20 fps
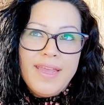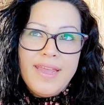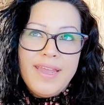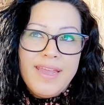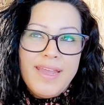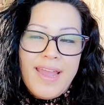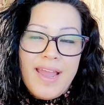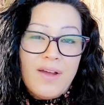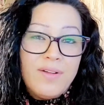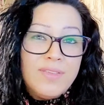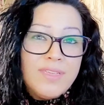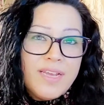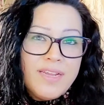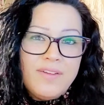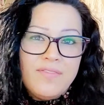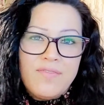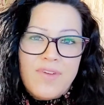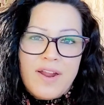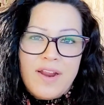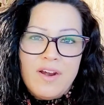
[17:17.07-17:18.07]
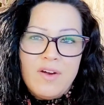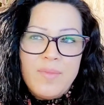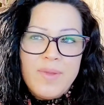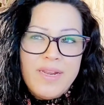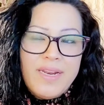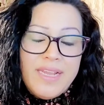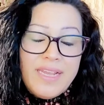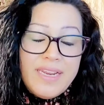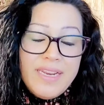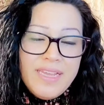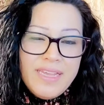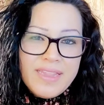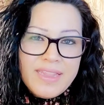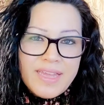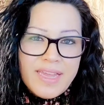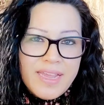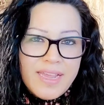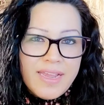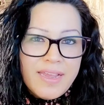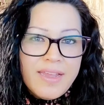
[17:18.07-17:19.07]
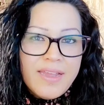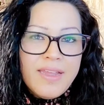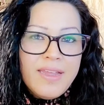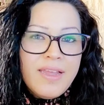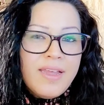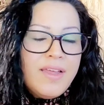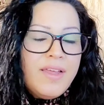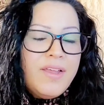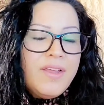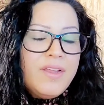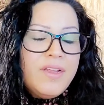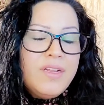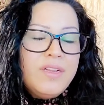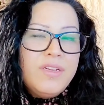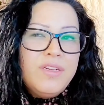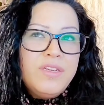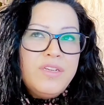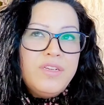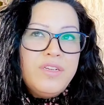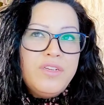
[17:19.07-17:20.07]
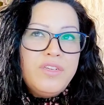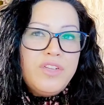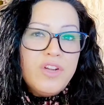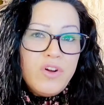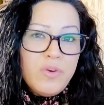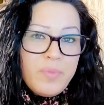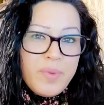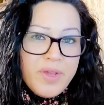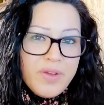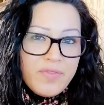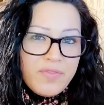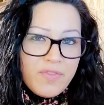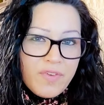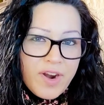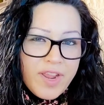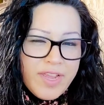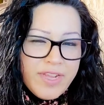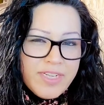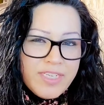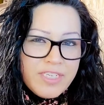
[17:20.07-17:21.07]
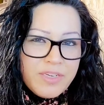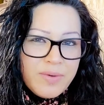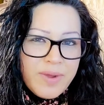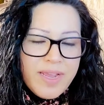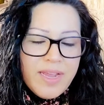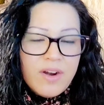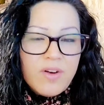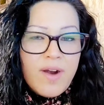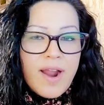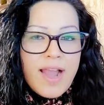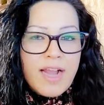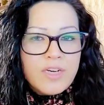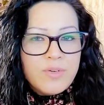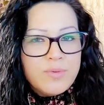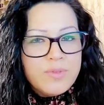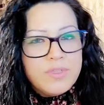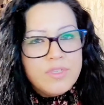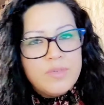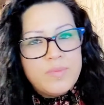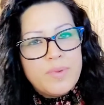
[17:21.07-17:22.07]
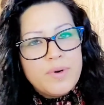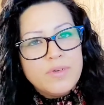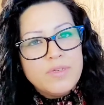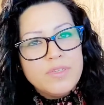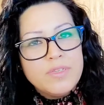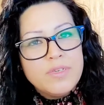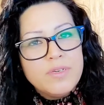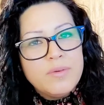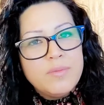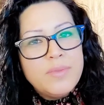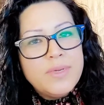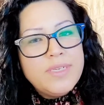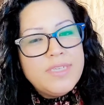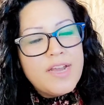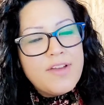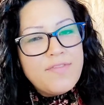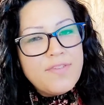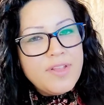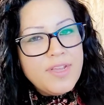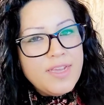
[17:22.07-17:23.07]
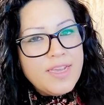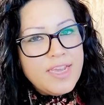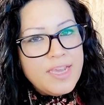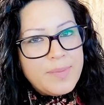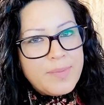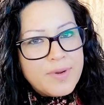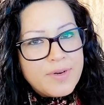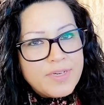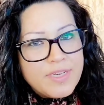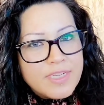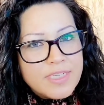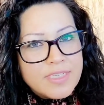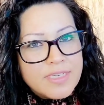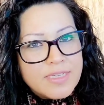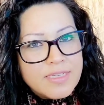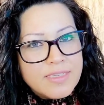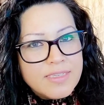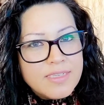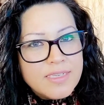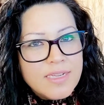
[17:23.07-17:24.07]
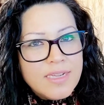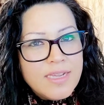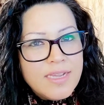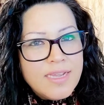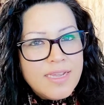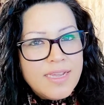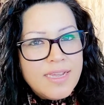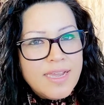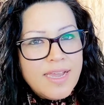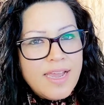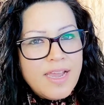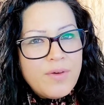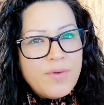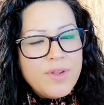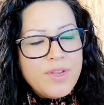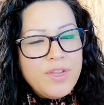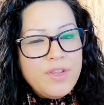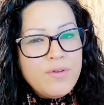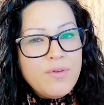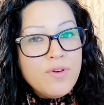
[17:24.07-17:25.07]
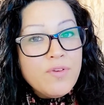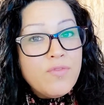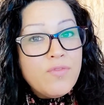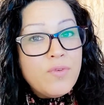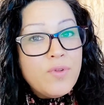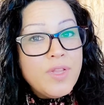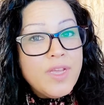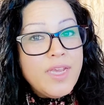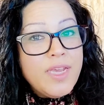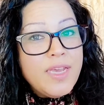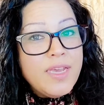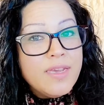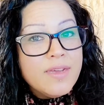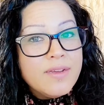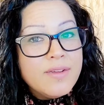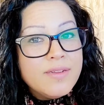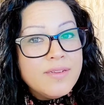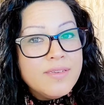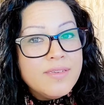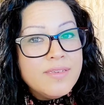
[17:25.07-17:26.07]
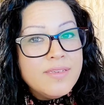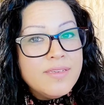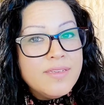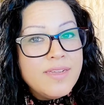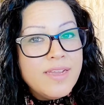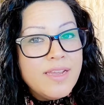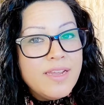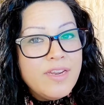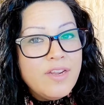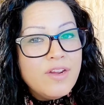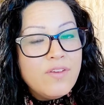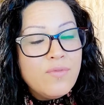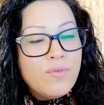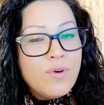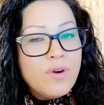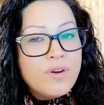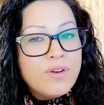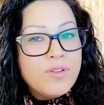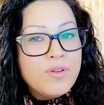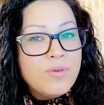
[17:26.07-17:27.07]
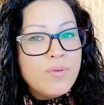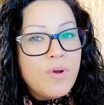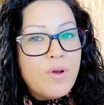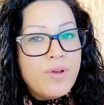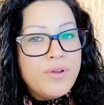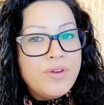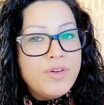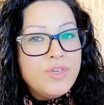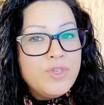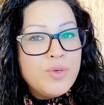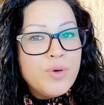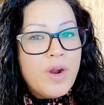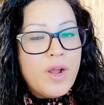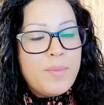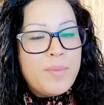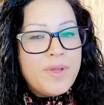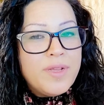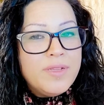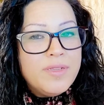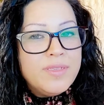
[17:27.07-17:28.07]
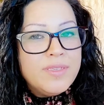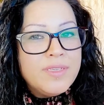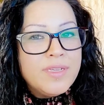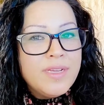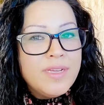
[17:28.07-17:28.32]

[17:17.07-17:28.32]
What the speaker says: outside environment, anything. Don't be afraid to interact with this person, but definitely keep your distance. And when you are fully healed and you have worked through all your traumas,